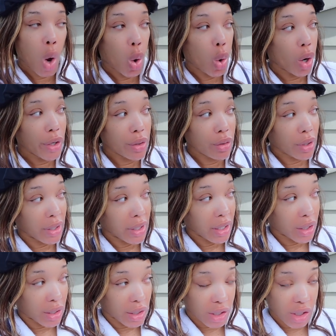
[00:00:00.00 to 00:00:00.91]
Or you can
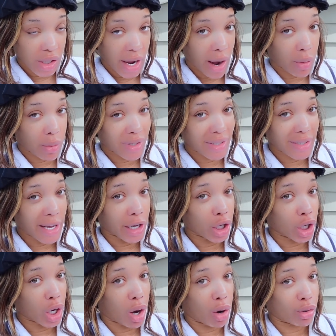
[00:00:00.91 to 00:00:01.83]
get in the shower and take
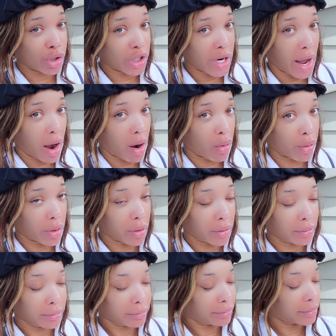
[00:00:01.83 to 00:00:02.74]
a cold shower.
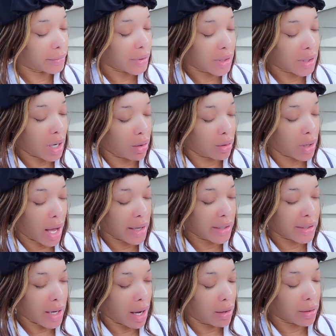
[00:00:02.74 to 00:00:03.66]
So,
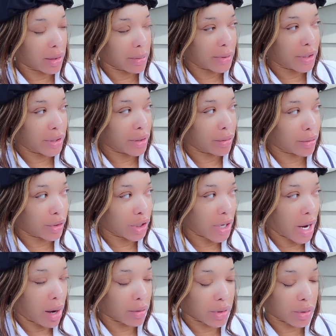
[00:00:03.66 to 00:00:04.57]
it's all up to you.
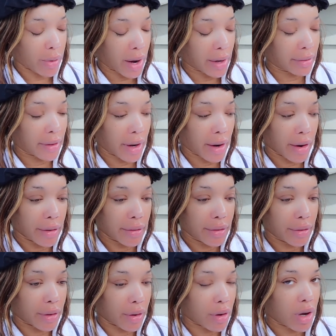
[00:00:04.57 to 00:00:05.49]
Shower's right there,
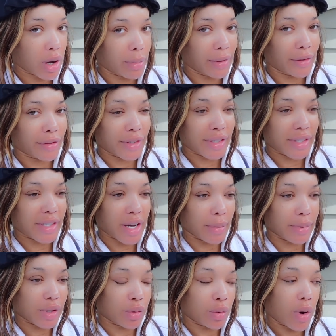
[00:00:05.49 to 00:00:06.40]
you know, a couple of
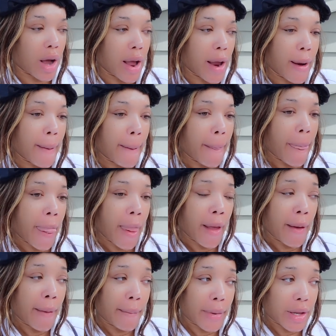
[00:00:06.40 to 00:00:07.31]
steps away.
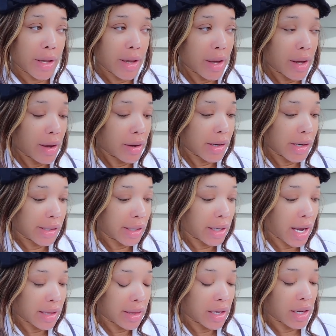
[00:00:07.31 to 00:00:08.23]
But yeah,
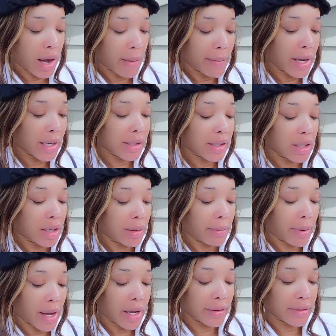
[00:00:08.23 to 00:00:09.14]
honey, I think I might
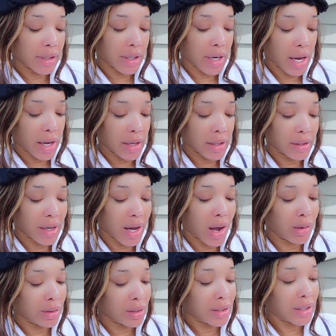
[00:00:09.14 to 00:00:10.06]
sunbathe today. The
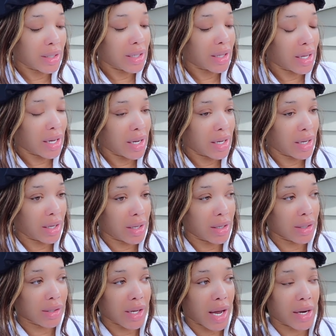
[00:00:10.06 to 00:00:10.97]
only th thing
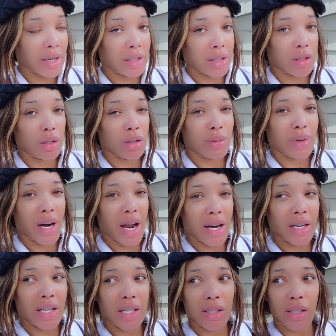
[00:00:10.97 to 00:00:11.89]
is I need to do what I
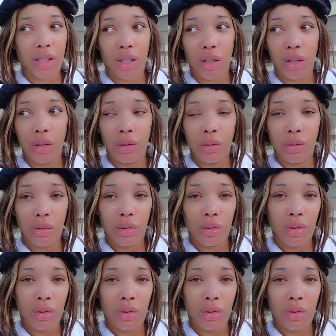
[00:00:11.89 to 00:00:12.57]
need to do.